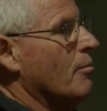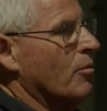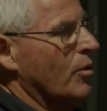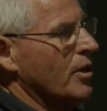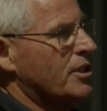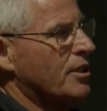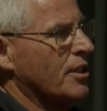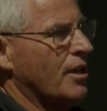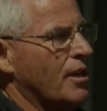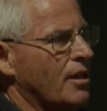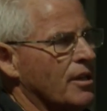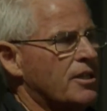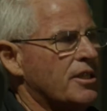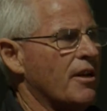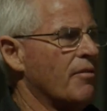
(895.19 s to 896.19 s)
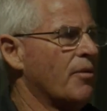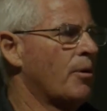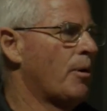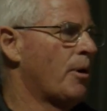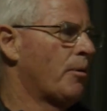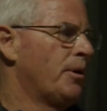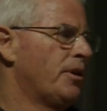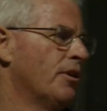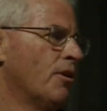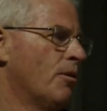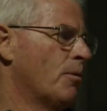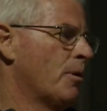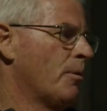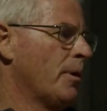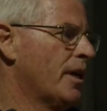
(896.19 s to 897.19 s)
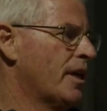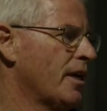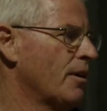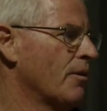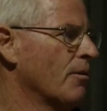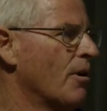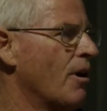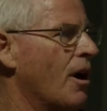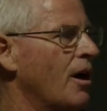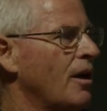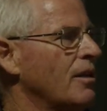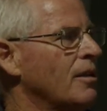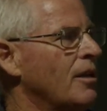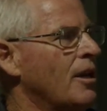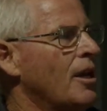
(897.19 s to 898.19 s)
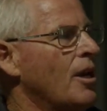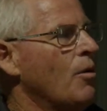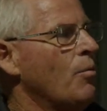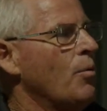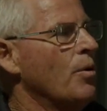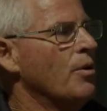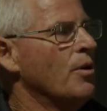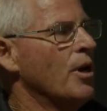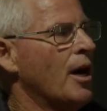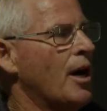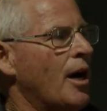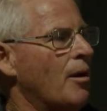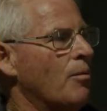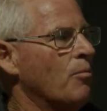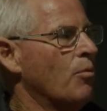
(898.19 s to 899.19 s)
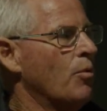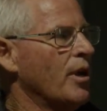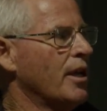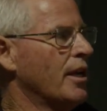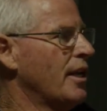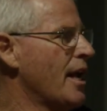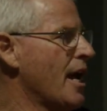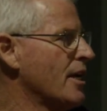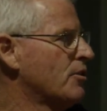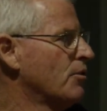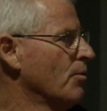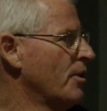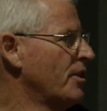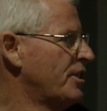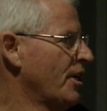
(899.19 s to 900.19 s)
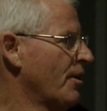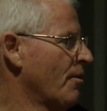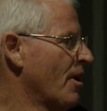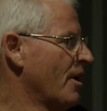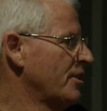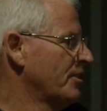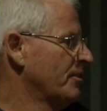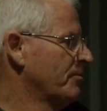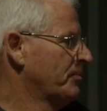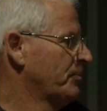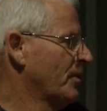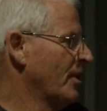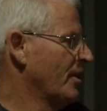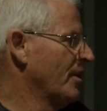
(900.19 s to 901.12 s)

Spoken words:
And we're seeing this everywhere we do it, where we get it right, we get natural regeneration at